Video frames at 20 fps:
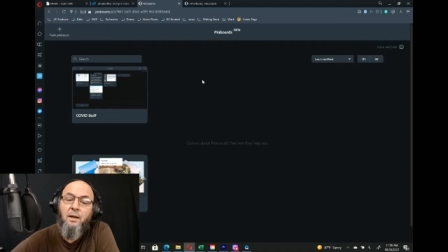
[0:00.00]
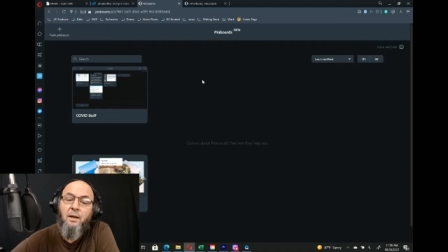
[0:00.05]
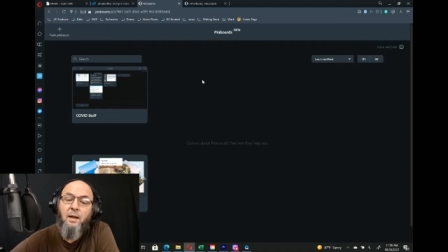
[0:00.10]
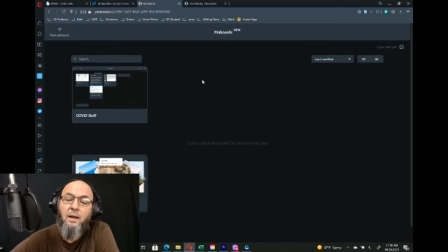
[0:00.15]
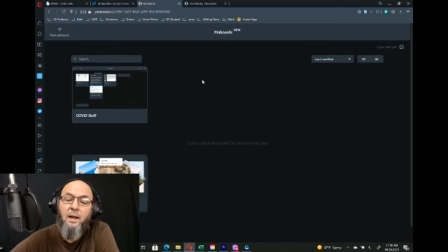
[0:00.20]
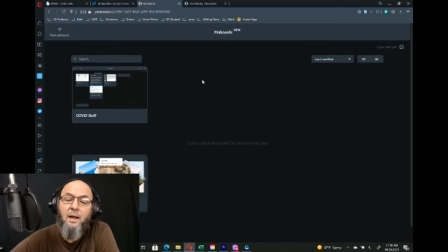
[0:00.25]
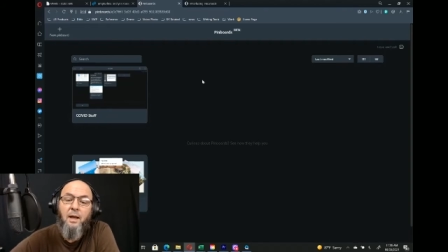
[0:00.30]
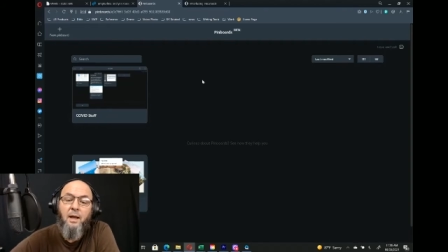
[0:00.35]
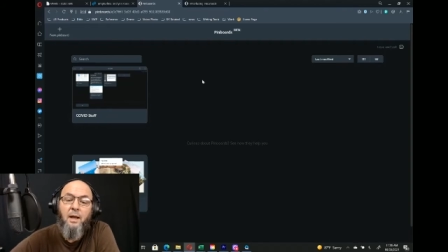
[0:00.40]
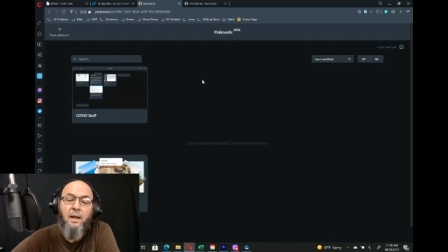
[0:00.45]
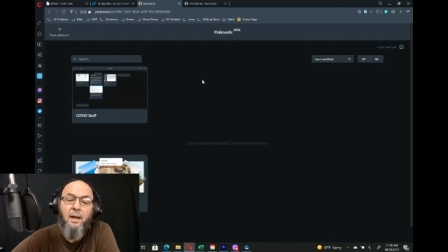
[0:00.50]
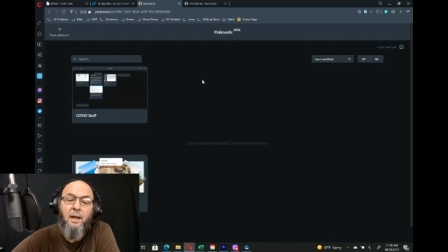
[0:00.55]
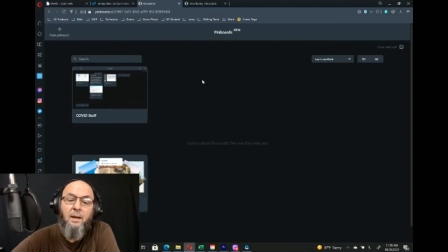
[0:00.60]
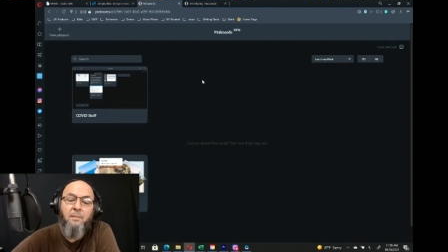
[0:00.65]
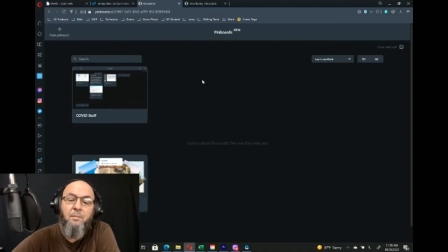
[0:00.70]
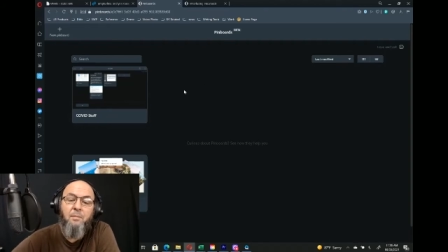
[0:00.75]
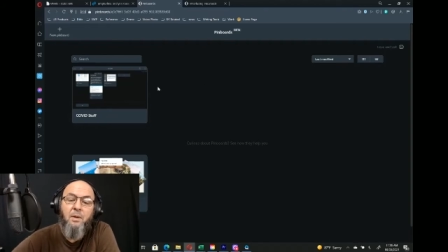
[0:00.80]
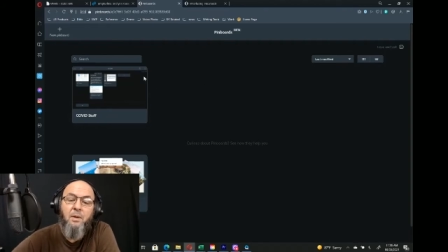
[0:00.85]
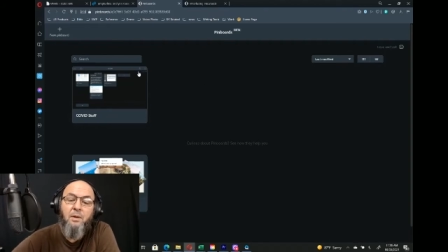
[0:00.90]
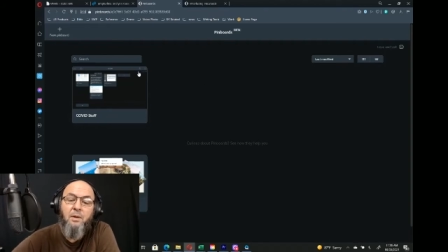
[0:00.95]
I'm not
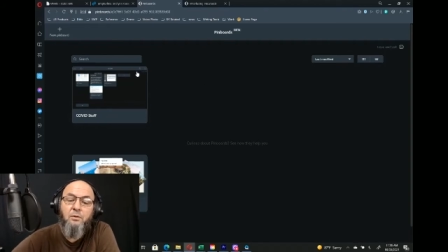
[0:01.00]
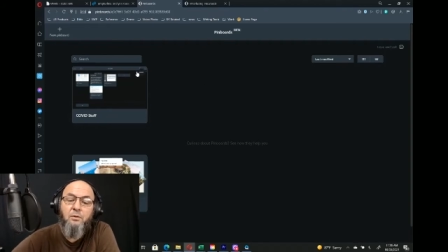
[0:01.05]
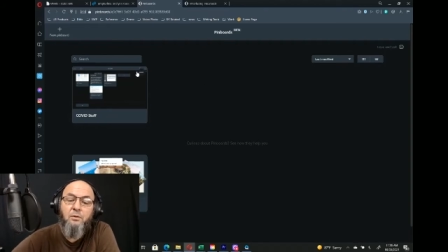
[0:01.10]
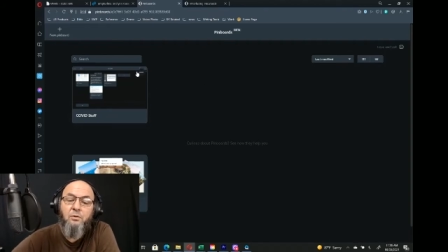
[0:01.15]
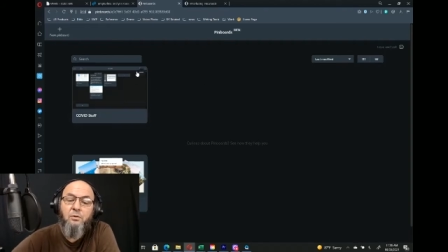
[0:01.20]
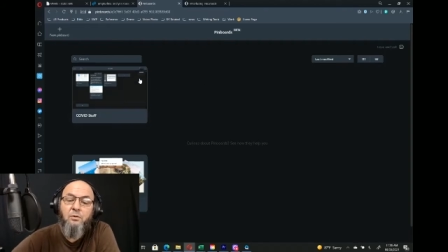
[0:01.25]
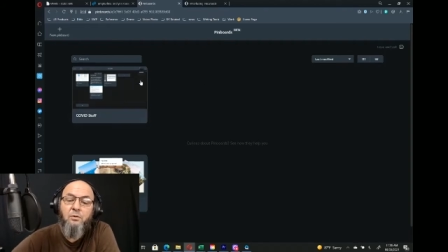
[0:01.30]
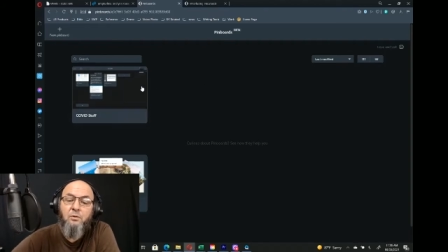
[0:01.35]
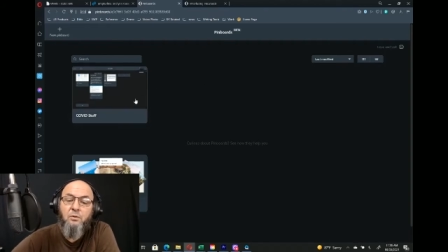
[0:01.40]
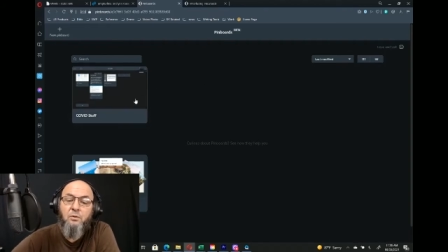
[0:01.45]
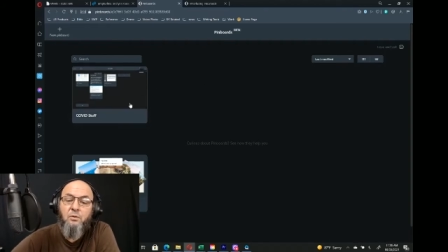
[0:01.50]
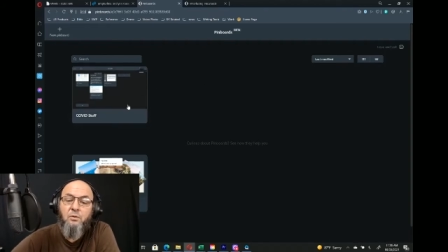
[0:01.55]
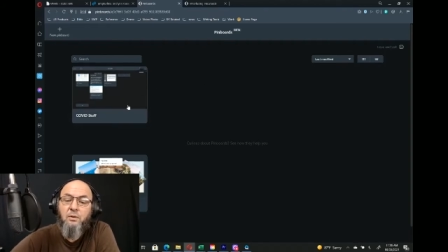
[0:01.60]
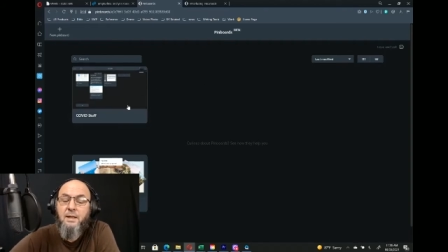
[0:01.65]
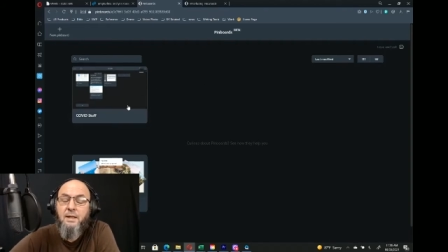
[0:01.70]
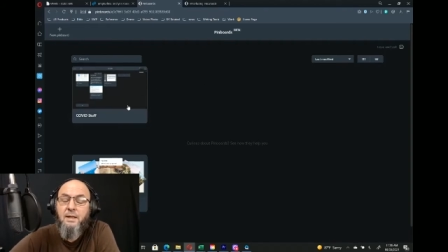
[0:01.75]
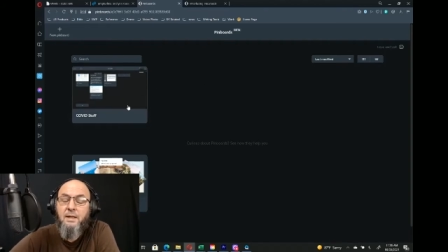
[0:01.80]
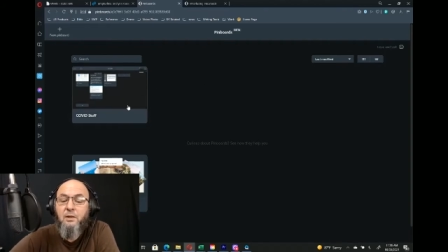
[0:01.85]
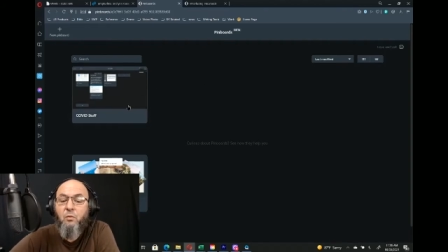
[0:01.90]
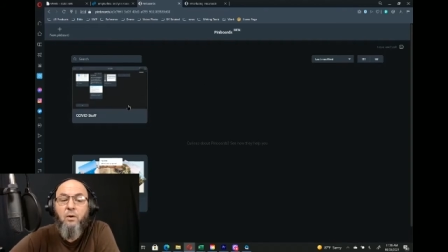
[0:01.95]
sure exactly where they're
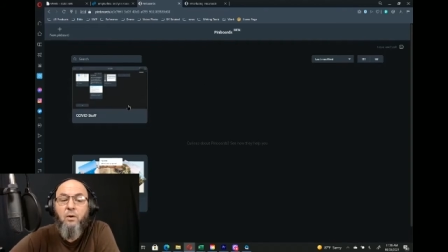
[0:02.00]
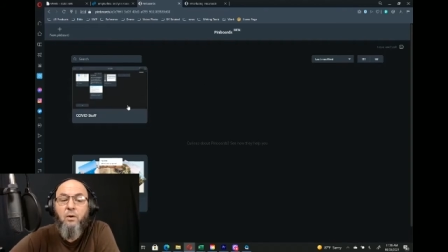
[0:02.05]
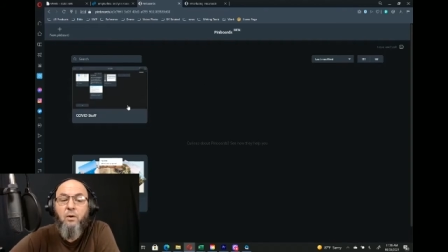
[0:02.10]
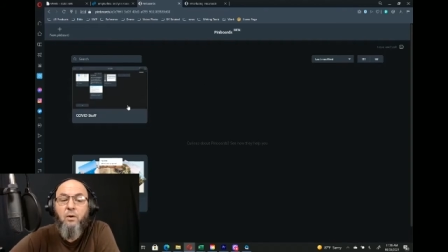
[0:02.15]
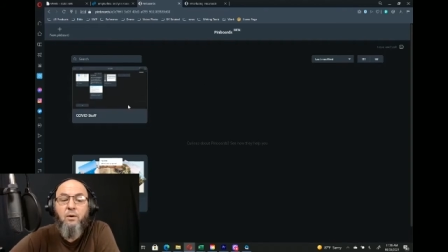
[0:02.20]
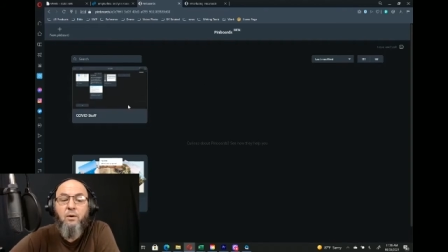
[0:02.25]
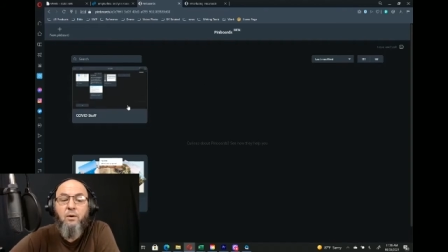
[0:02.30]
housed,